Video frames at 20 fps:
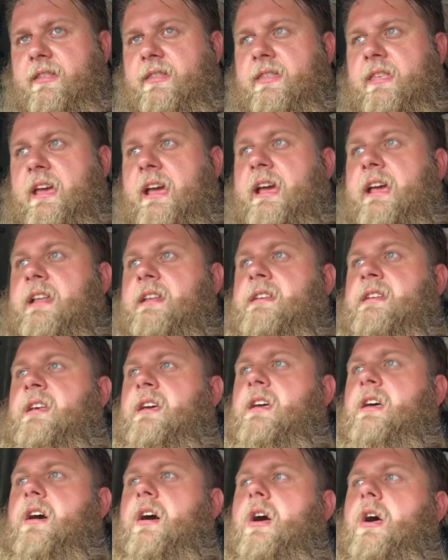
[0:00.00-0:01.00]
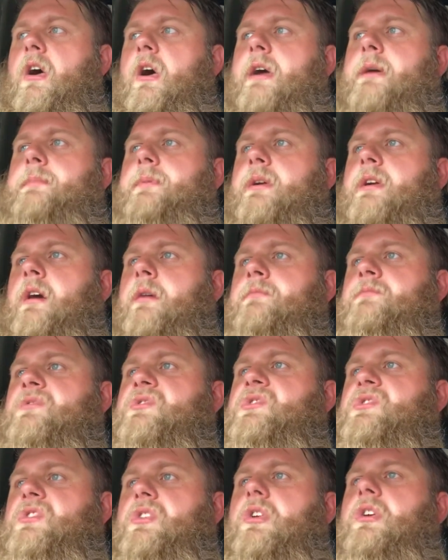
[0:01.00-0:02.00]
then I become
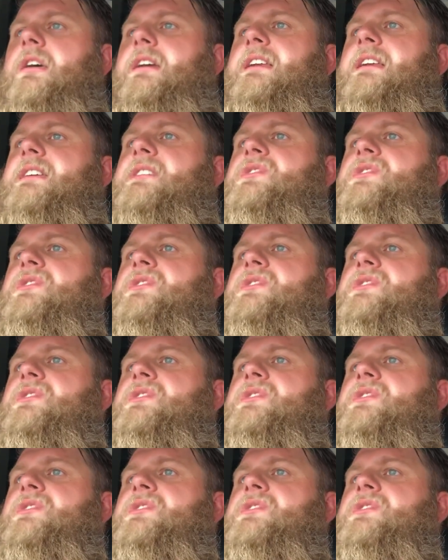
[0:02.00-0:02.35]
slightly